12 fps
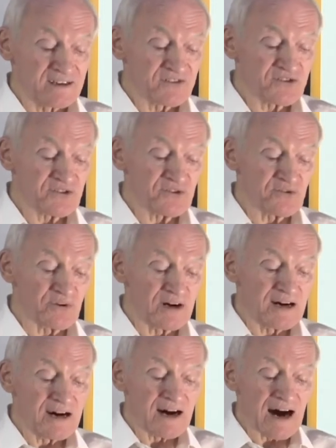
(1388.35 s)
to,
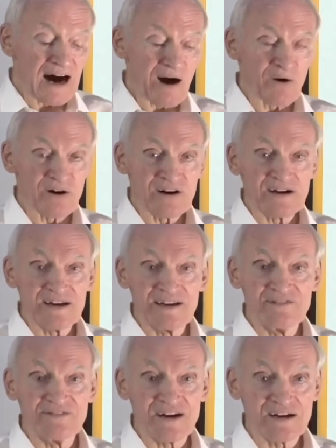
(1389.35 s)
our
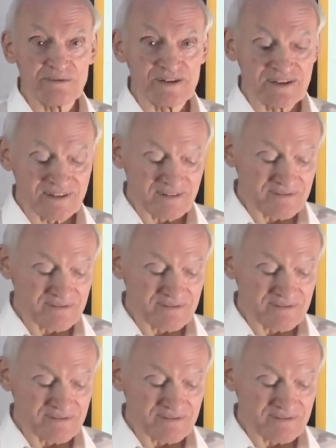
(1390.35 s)
environment.